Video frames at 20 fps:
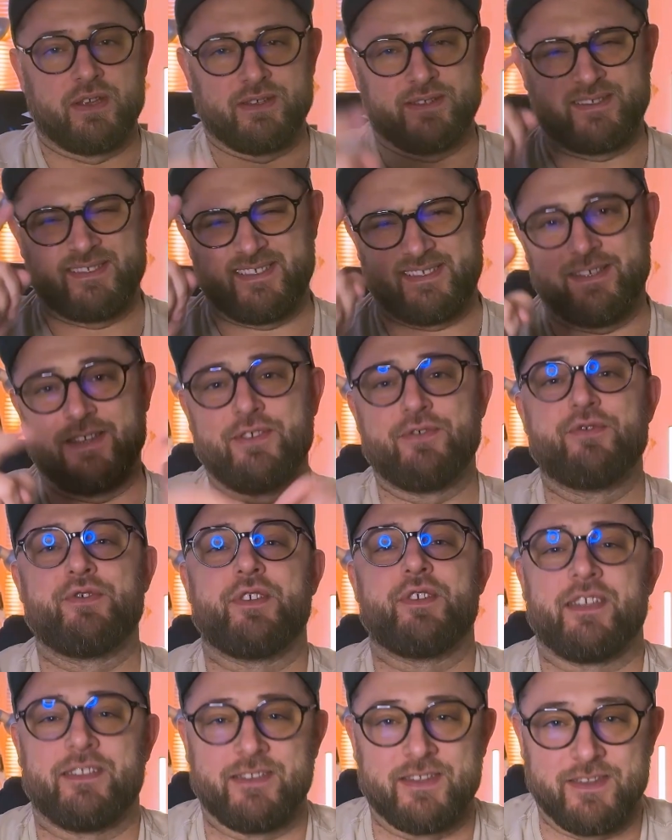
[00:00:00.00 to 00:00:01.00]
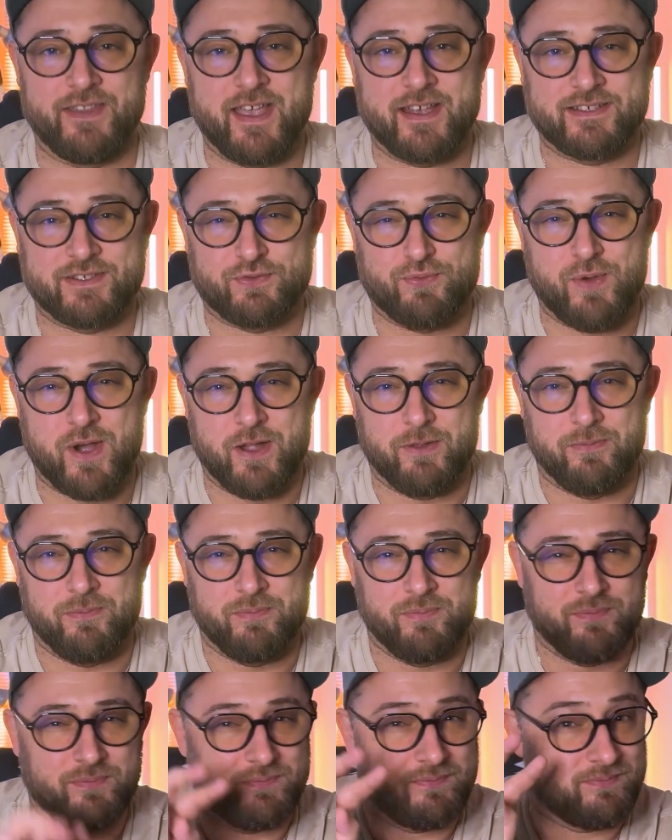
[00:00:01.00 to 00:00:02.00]
See you in the next one.
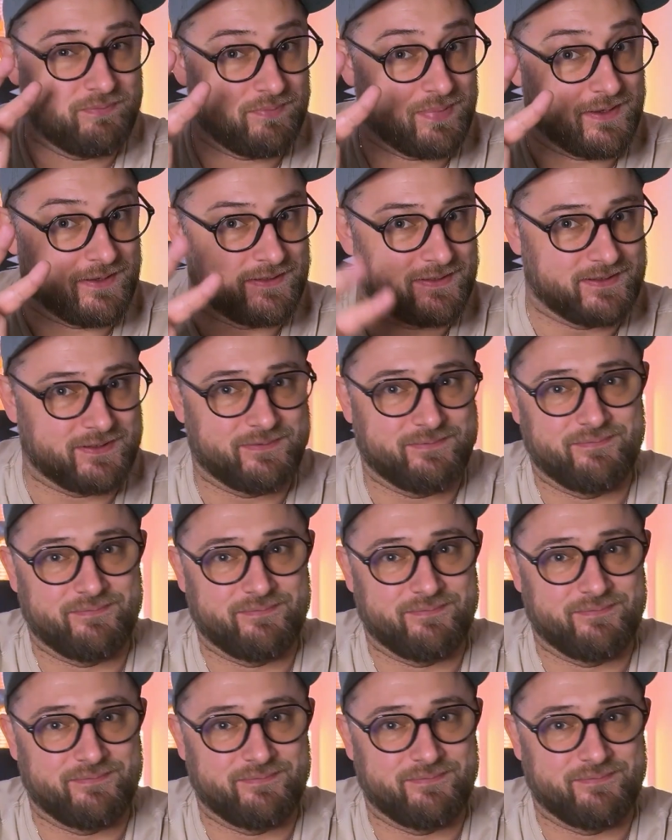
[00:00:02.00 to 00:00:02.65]
Peace.